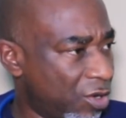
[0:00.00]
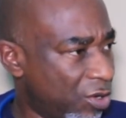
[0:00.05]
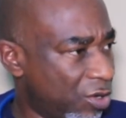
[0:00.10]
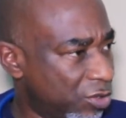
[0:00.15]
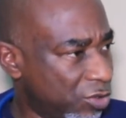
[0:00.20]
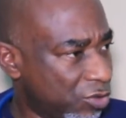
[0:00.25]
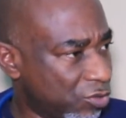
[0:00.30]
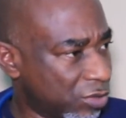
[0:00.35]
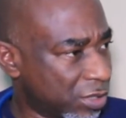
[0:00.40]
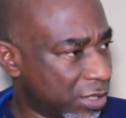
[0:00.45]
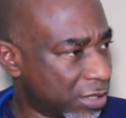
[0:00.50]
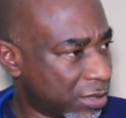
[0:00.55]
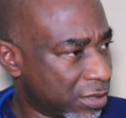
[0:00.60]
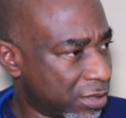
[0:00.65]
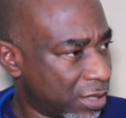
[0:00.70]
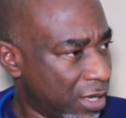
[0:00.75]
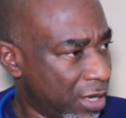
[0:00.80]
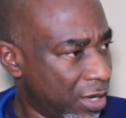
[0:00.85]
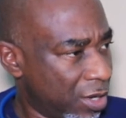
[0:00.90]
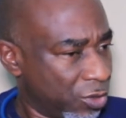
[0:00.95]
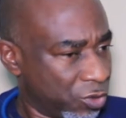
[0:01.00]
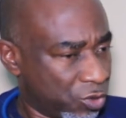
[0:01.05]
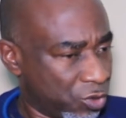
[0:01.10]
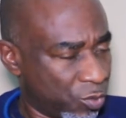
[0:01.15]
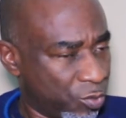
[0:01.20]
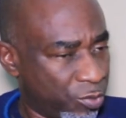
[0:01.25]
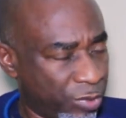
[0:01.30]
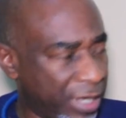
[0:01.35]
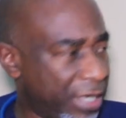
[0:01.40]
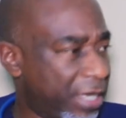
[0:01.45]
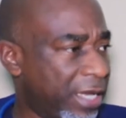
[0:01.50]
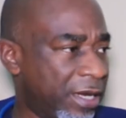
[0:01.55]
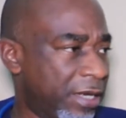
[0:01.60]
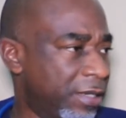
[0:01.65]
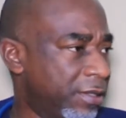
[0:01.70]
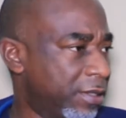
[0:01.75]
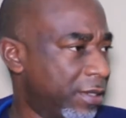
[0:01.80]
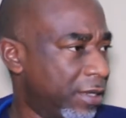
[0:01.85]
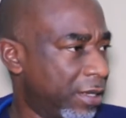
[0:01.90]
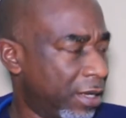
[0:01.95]
countries, to bring
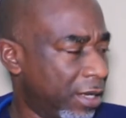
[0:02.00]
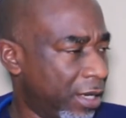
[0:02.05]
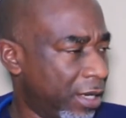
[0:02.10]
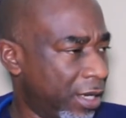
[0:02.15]
in,